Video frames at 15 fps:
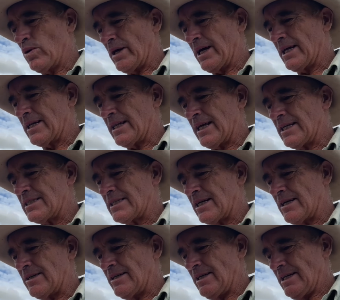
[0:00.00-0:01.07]
out of that.
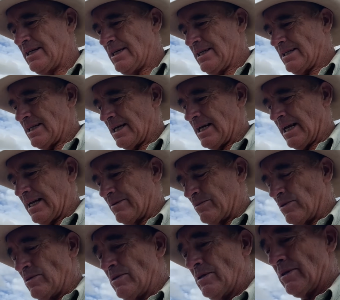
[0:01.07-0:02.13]
So that
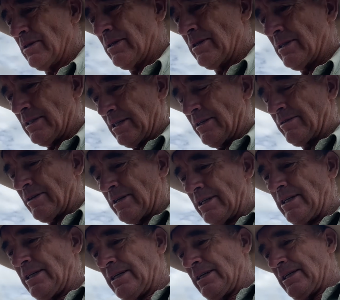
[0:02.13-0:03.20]
animal,
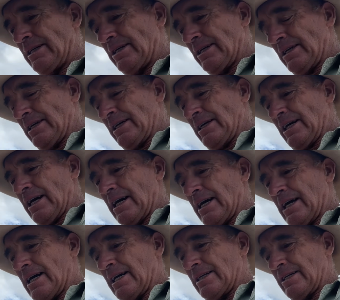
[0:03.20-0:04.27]
literally,
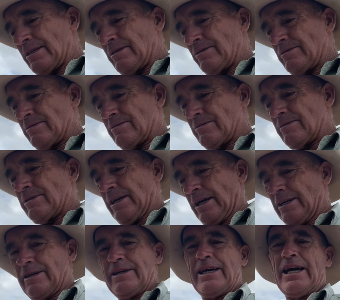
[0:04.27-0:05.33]
you
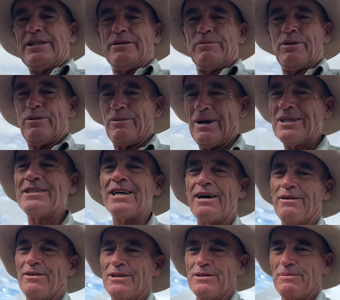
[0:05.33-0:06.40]
could catch it by 1
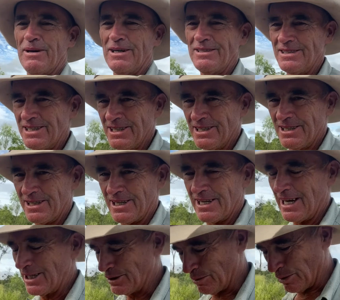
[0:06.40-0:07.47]
toe, I suppose. You could
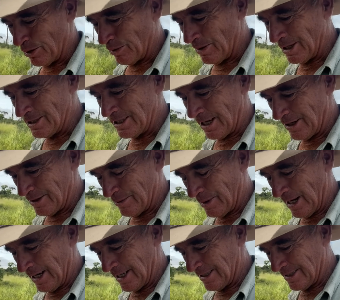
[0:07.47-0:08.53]
catch it by 1 toe to
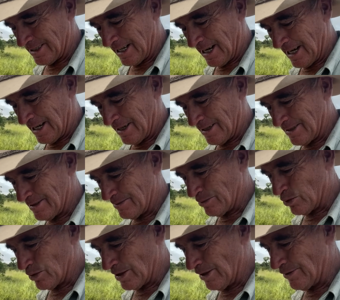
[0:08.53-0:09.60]
make it
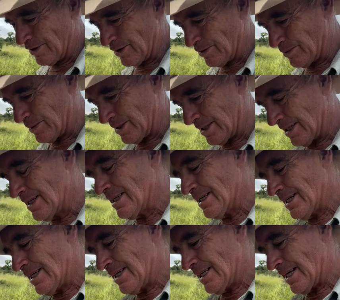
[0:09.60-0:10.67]
more difficult, but
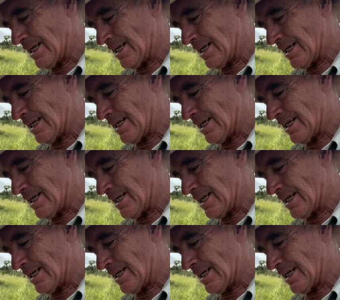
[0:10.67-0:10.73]
yeah,